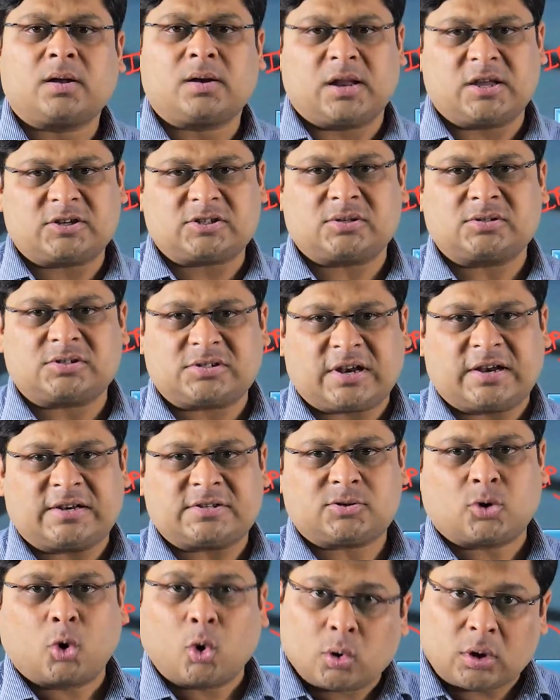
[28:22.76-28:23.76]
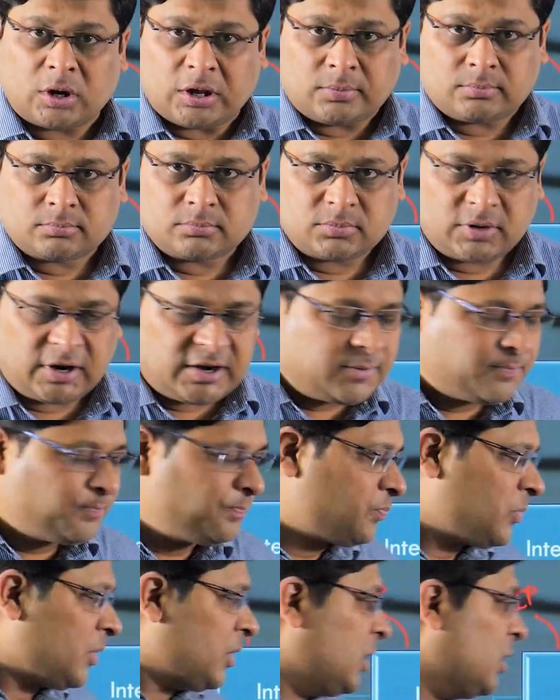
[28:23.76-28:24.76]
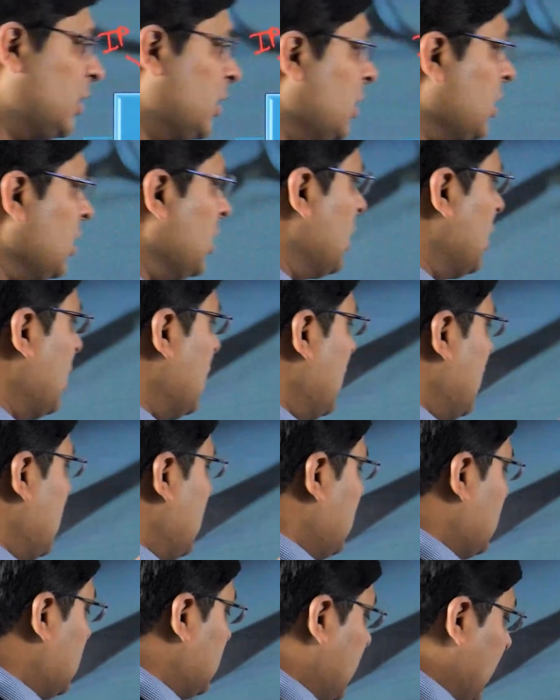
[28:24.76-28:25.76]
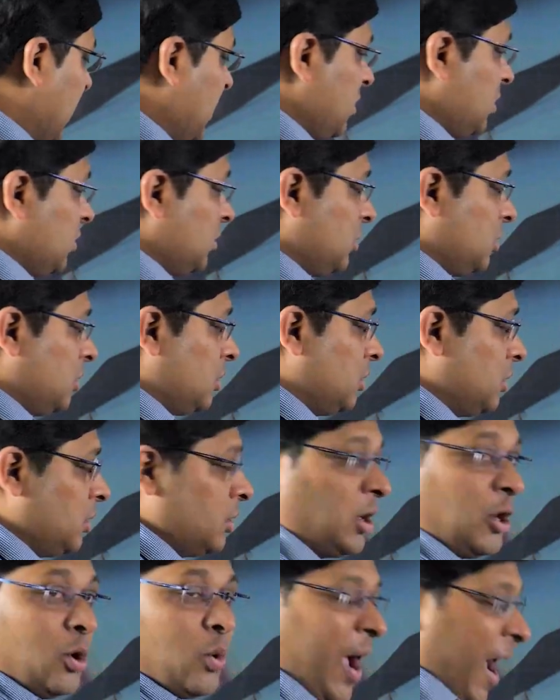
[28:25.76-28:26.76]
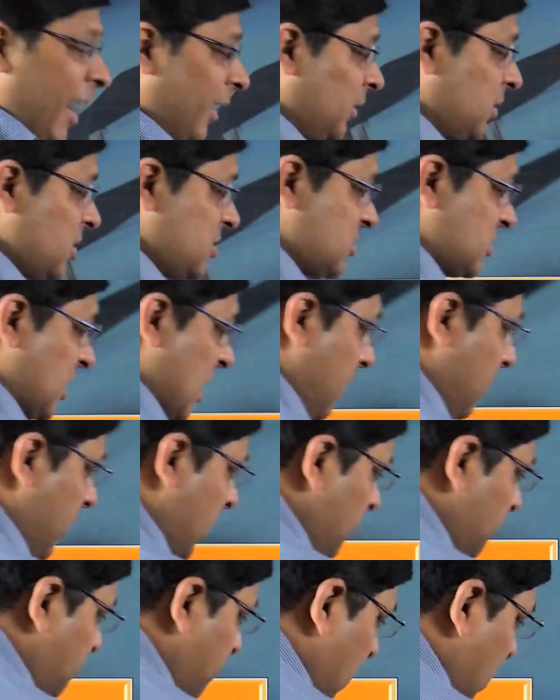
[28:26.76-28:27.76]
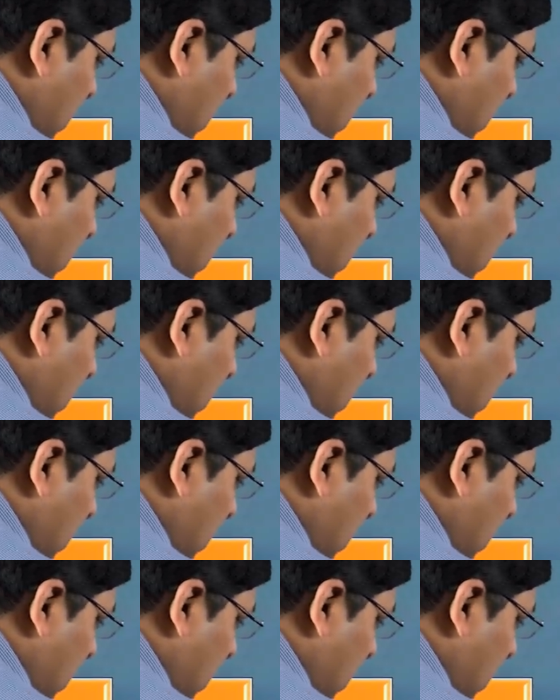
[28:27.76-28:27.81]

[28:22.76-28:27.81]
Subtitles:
nation states only, right? Then new actors came in,